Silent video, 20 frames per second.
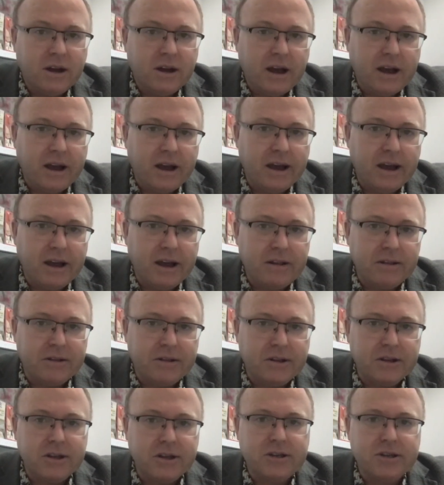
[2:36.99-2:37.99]
And
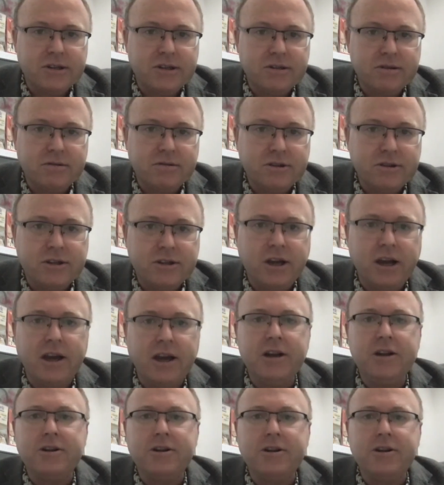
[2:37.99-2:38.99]
this
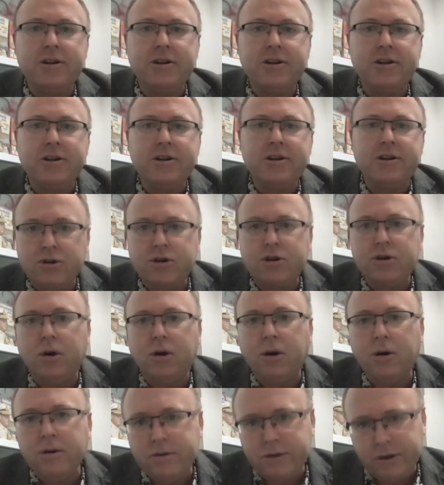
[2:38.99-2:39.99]
tainted or
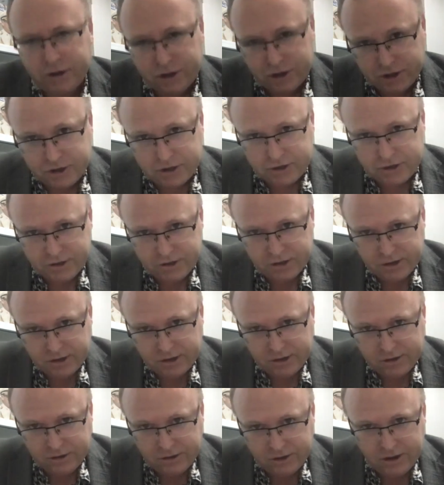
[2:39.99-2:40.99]
tarnished
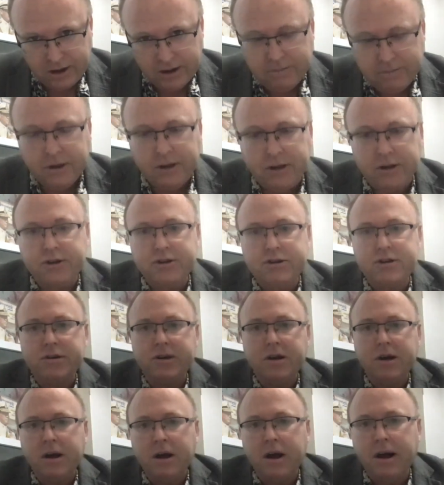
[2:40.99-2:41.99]
the image
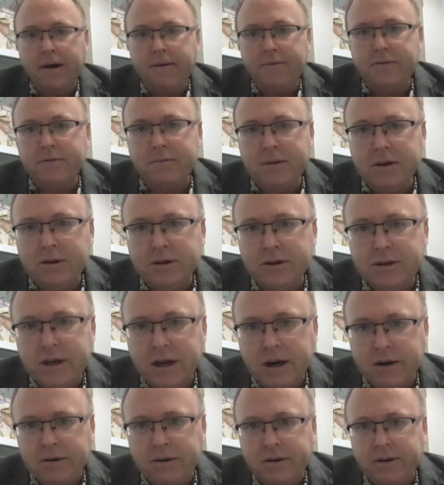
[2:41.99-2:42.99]
of the
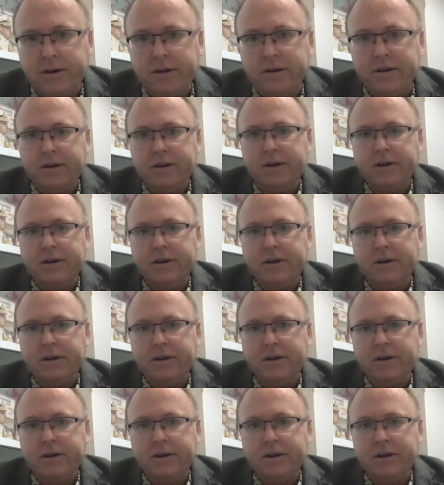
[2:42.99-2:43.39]
military,